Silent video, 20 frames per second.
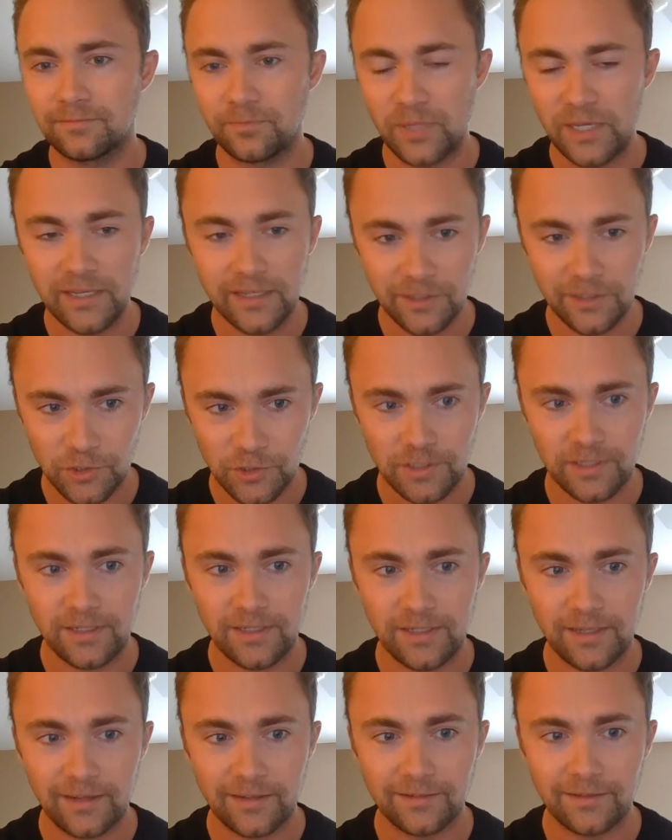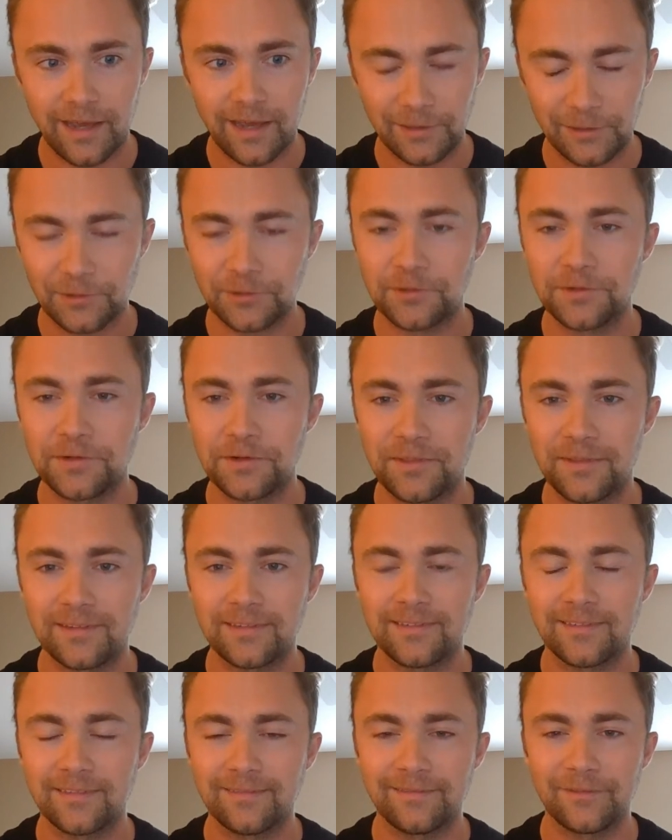P&G, I learned
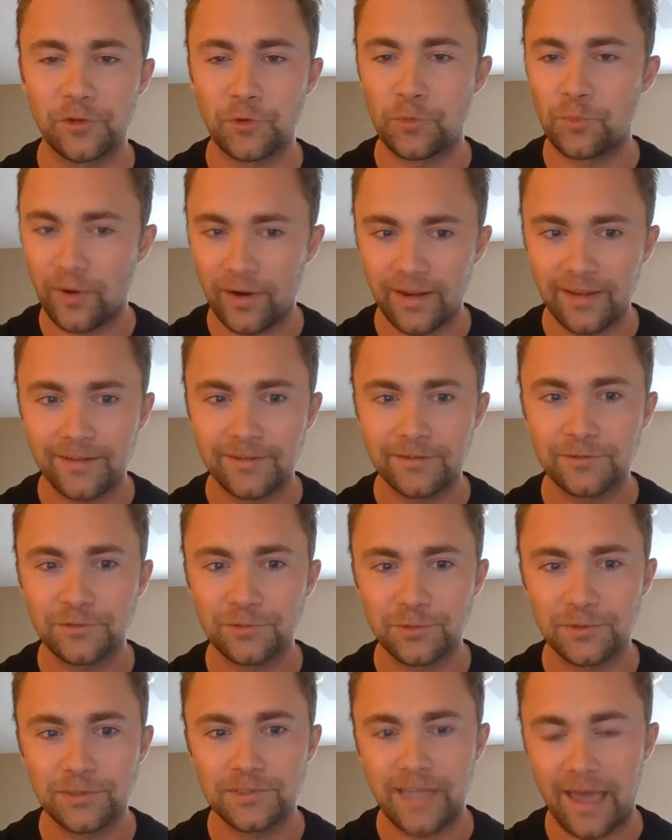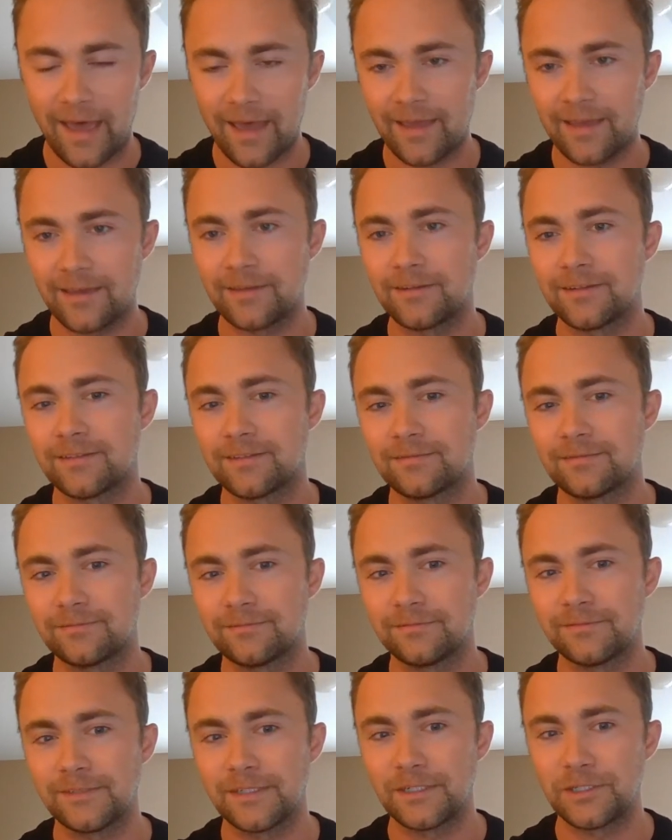that their brands were Tide
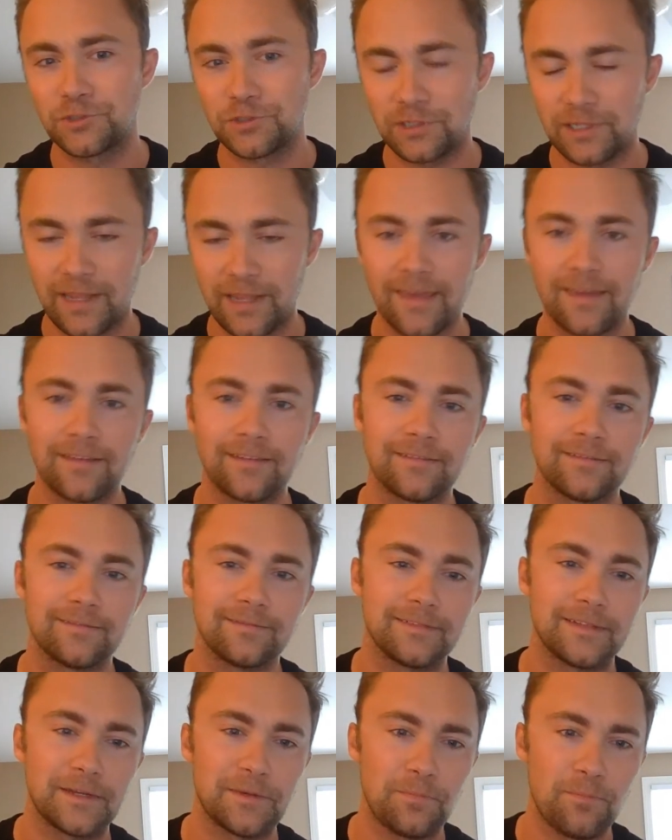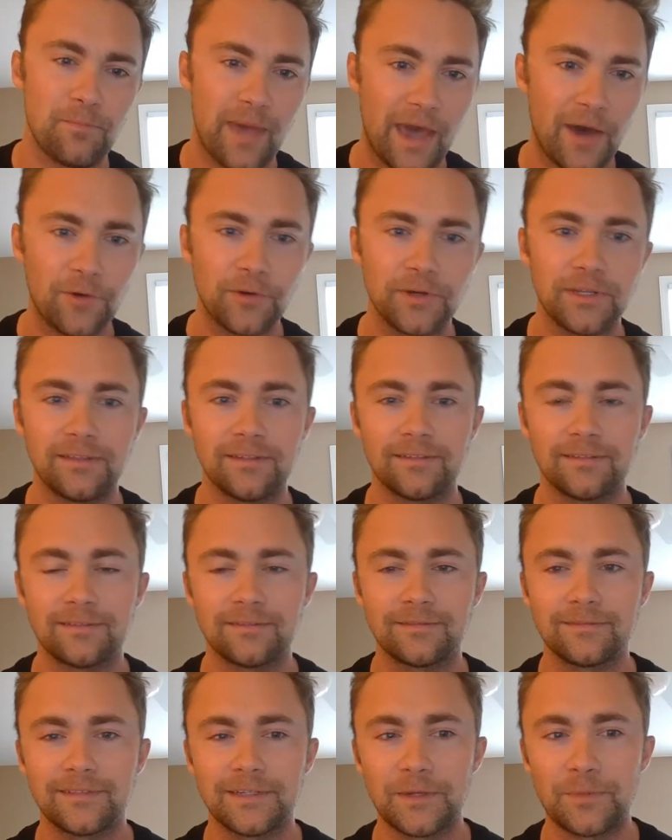and Gillette and
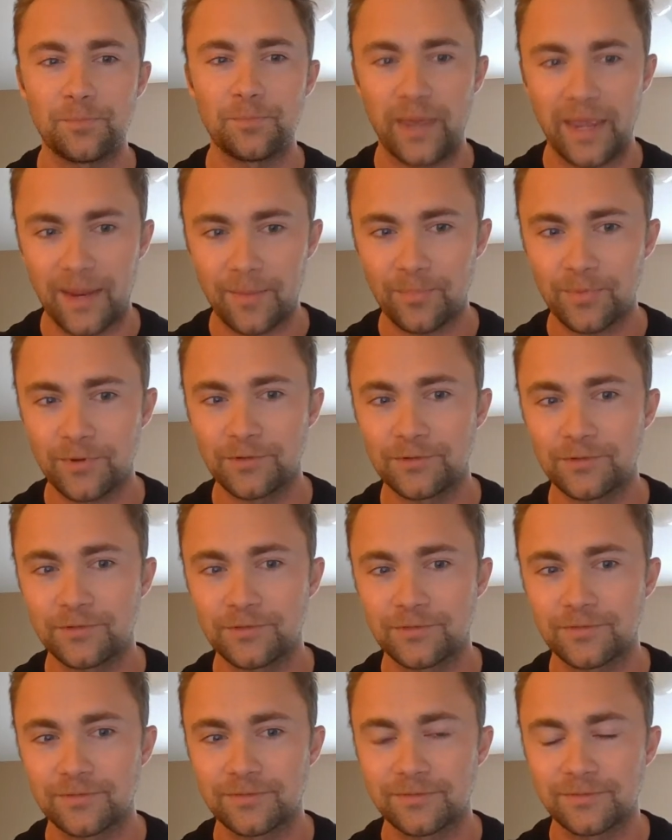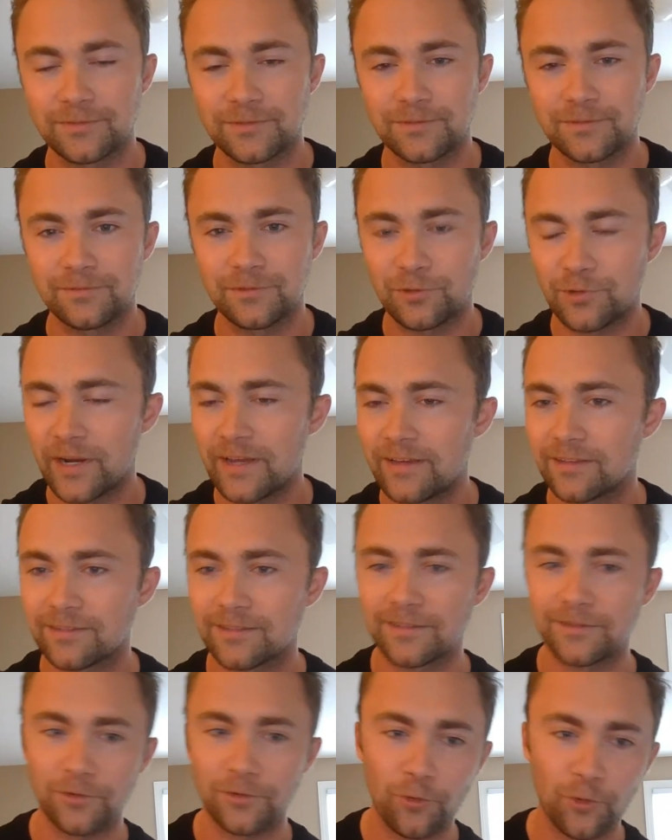Bounty and Pampers,
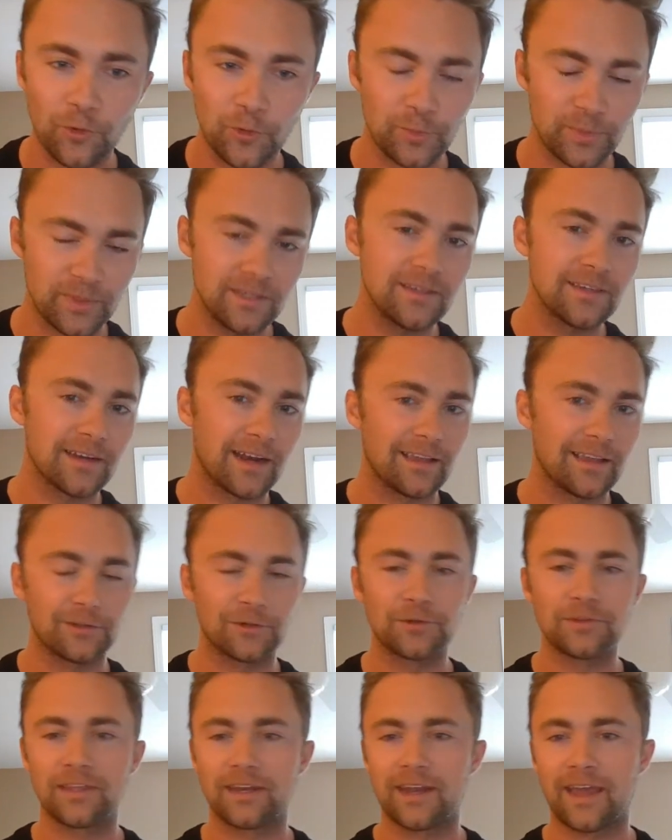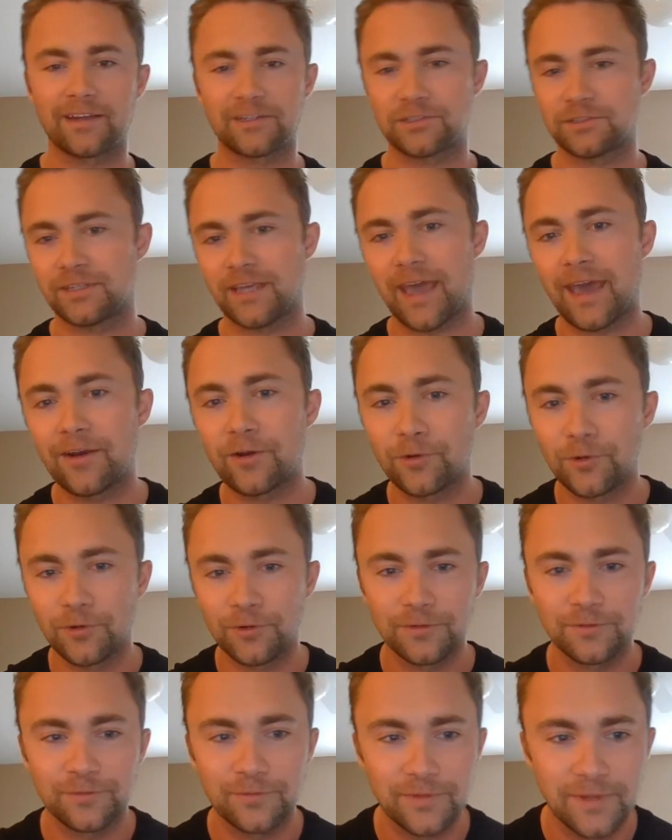Crest and Oral-B. And I learned that I actually had
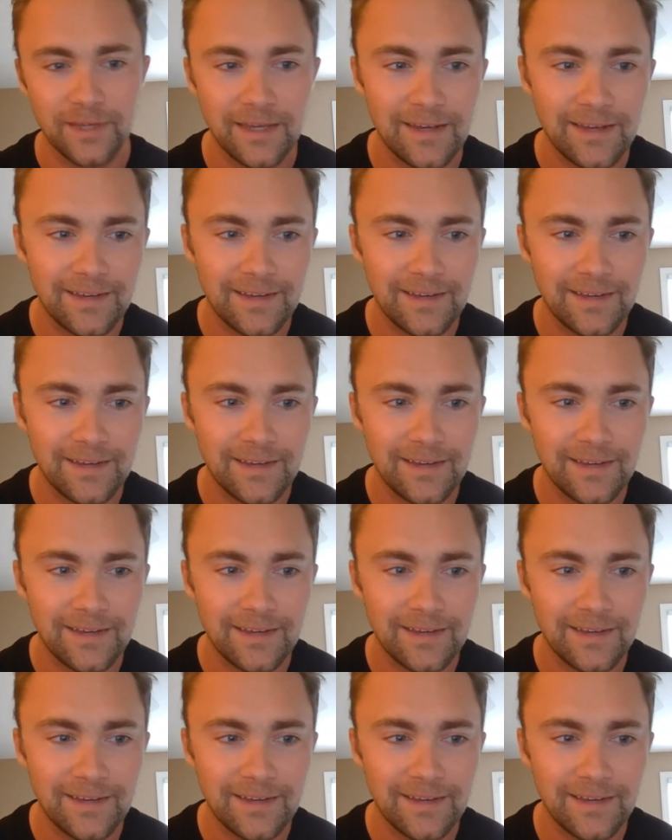heard of